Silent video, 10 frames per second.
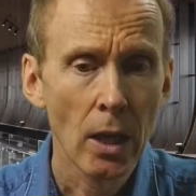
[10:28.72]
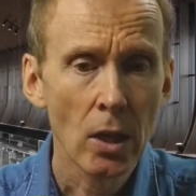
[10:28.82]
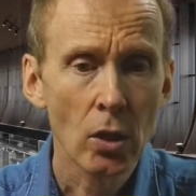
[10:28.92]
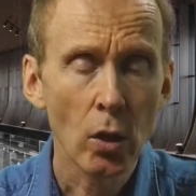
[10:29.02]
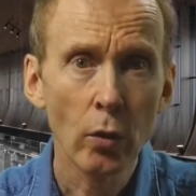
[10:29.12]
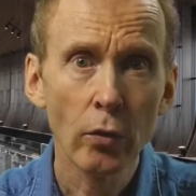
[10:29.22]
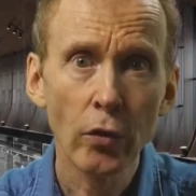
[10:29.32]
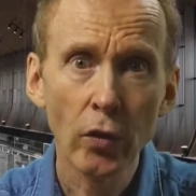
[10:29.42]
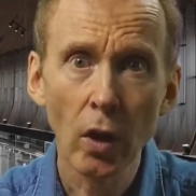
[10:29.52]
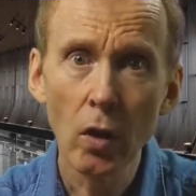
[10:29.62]
So
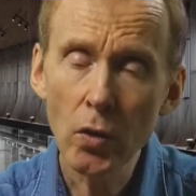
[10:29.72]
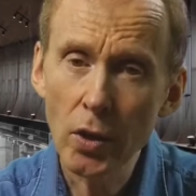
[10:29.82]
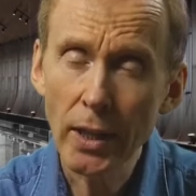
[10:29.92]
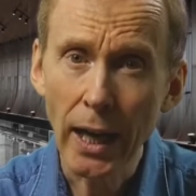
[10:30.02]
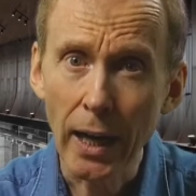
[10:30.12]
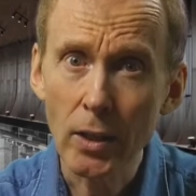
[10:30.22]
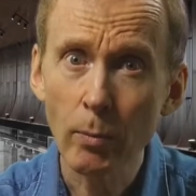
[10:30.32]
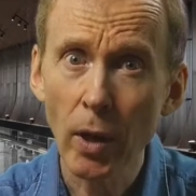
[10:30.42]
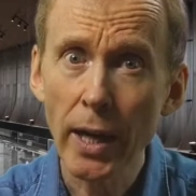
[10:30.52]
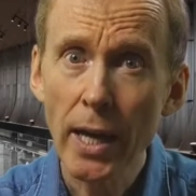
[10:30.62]
flow starts
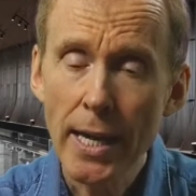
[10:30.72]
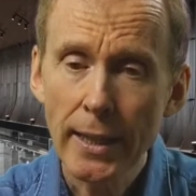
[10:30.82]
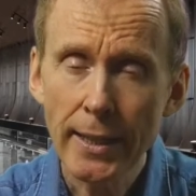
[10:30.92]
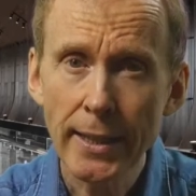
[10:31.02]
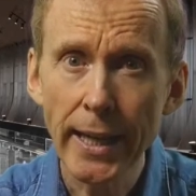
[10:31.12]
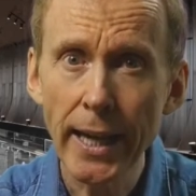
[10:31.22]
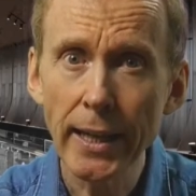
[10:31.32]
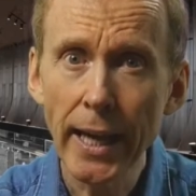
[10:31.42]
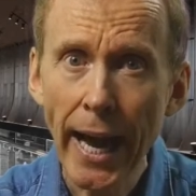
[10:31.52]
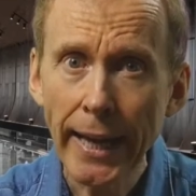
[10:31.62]
by
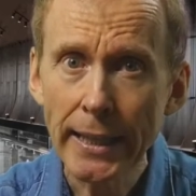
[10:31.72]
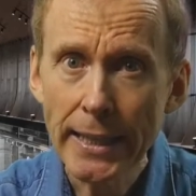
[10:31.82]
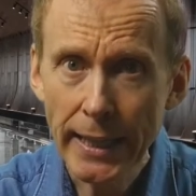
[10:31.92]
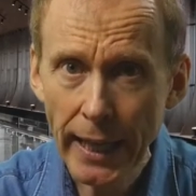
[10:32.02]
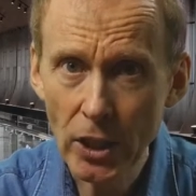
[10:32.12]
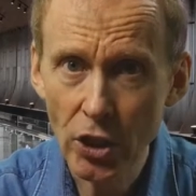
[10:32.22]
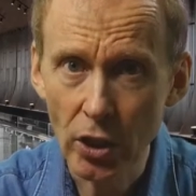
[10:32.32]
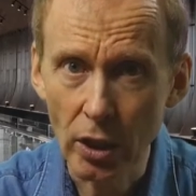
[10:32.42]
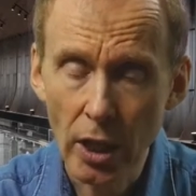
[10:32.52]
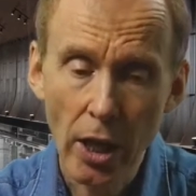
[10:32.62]
setting an
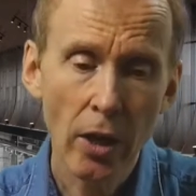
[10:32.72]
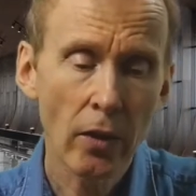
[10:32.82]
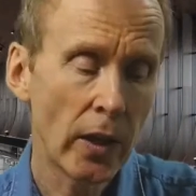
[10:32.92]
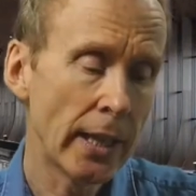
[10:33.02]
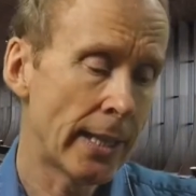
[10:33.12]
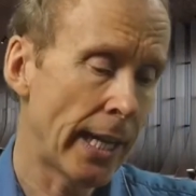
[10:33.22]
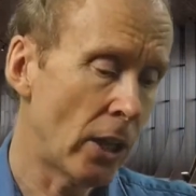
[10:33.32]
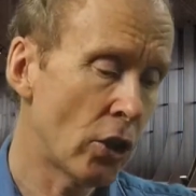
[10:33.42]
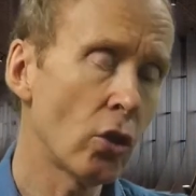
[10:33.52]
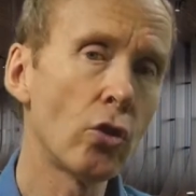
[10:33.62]
intention. The
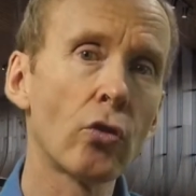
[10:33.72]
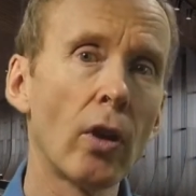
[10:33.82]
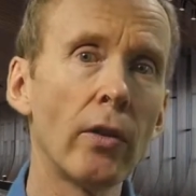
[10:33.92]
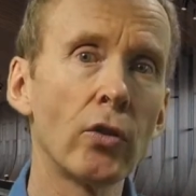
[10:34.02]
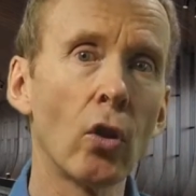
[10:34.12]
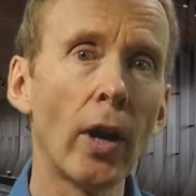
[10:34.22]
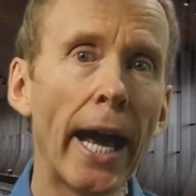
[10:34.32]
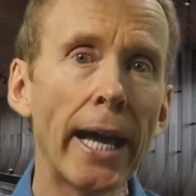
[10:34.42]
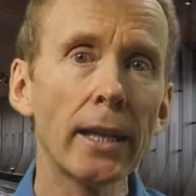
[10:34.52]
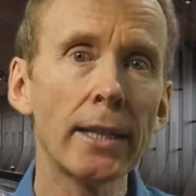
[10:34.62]
attention drives your
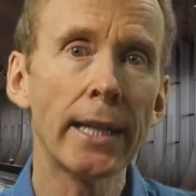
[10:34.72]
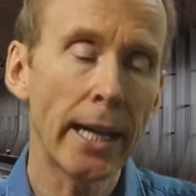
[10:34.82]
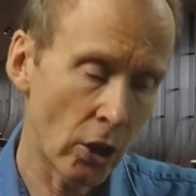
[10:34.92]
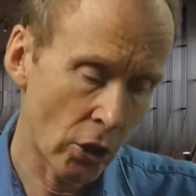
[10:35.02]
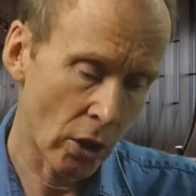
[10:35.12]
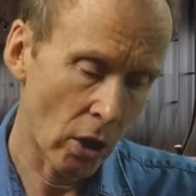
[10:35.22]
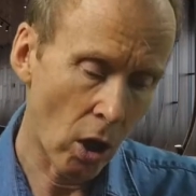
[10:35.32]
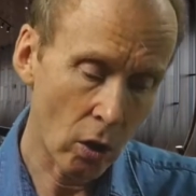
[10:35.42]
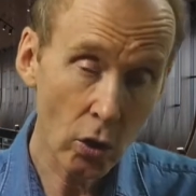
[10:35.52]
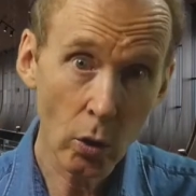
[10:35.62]
attention
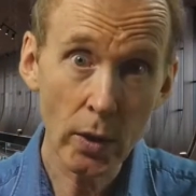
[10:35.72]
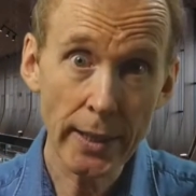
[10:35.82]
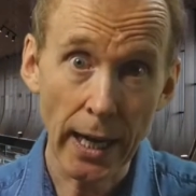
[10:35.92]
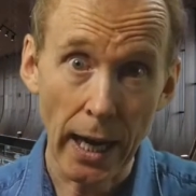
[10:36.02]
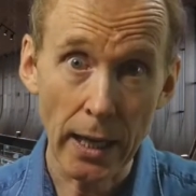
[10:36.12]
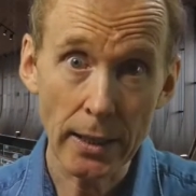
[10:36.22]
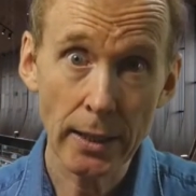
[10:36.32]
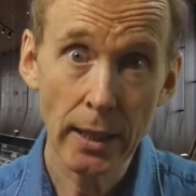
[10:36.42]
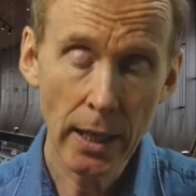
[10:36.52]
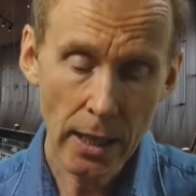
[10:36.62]
onto a
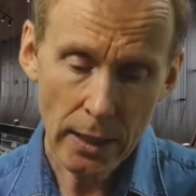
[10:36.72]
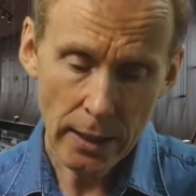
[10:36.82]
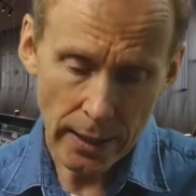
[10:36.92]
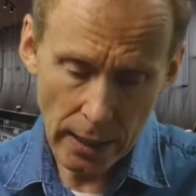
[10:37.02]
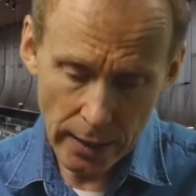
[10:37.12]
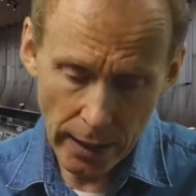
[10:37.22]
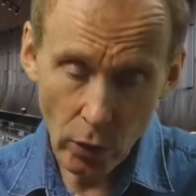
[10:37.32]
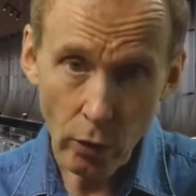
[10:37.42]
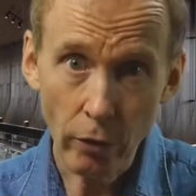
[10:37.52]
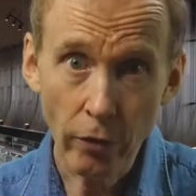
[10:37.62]
task such that you
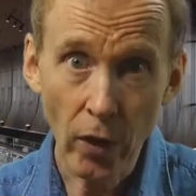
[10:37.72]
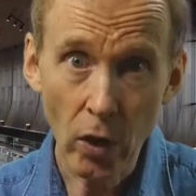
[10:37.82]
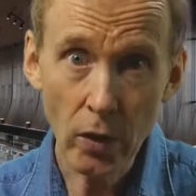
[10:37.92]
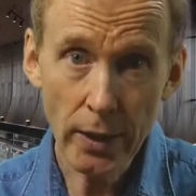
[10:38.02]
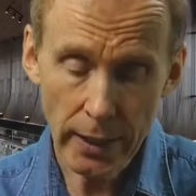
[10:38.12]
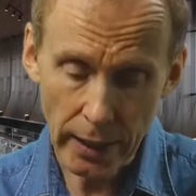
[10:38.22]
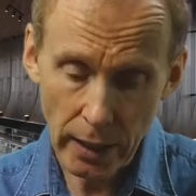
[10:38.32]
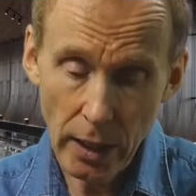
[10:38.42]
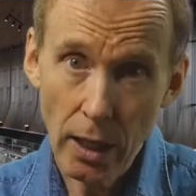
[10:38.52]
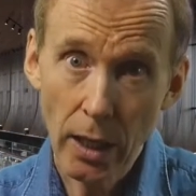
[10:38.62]
can focus
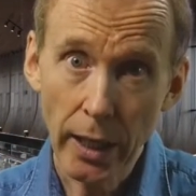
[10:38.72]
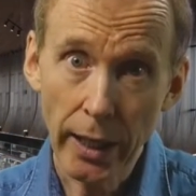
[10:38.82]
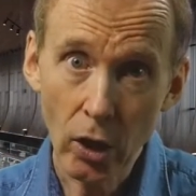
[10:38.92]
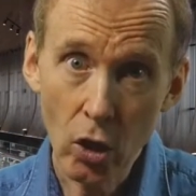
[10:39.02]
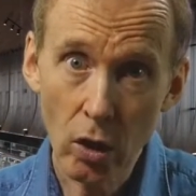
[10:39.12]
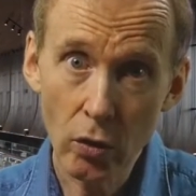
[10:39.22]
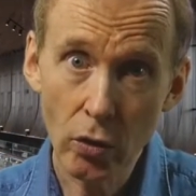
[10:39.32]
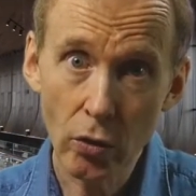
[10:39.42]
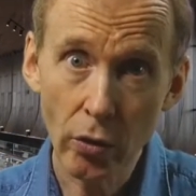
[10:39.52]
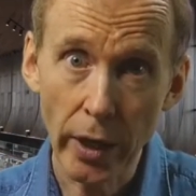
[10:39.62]
in and
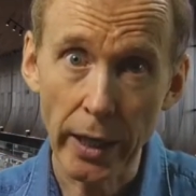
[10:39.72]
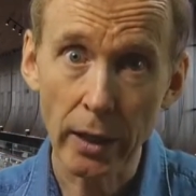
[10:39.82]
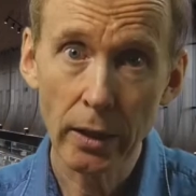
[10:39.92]
concentrate.